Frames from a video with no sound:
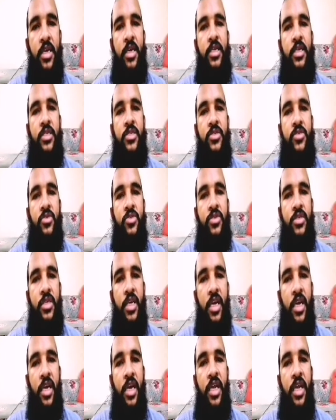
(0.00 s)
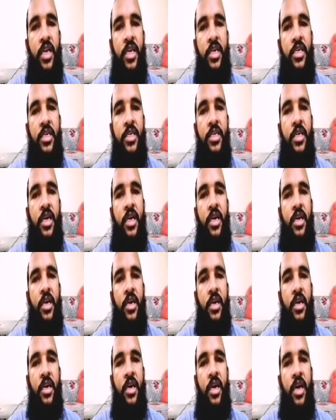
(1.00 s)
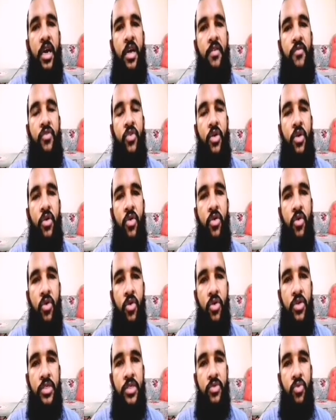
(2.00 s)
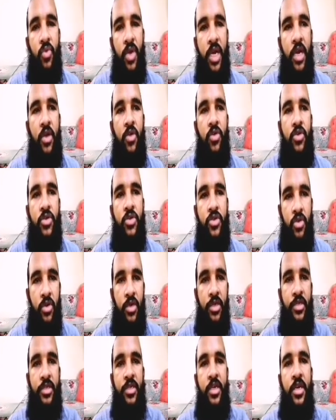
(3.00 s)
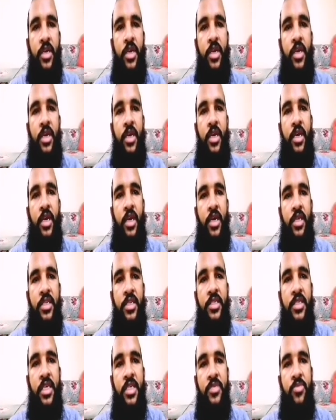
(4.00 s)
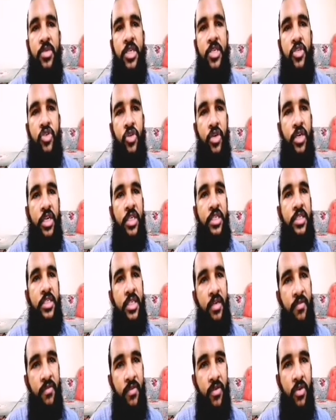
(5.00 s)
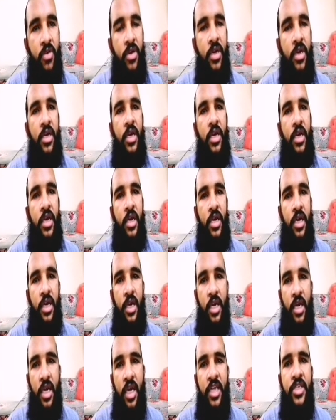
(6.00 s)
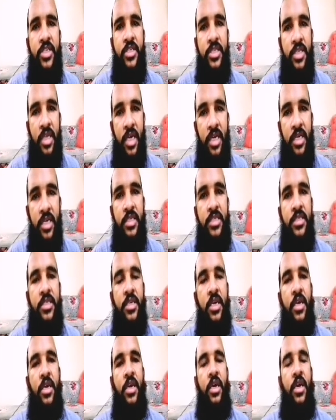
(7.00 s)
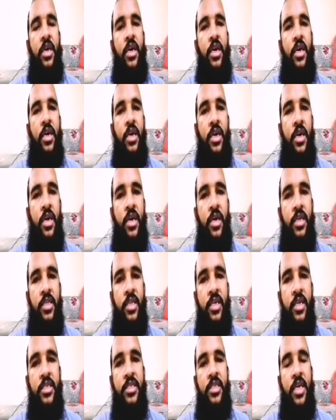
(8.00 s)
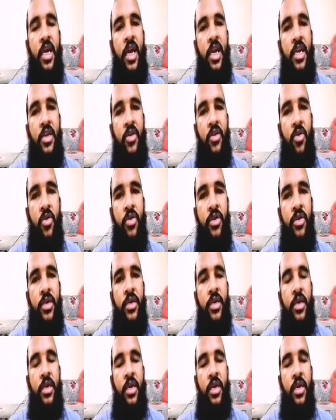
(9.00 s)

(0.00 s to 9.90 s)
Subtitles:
is to try and have your glucose well controlled. This has been shown in several large studies that early on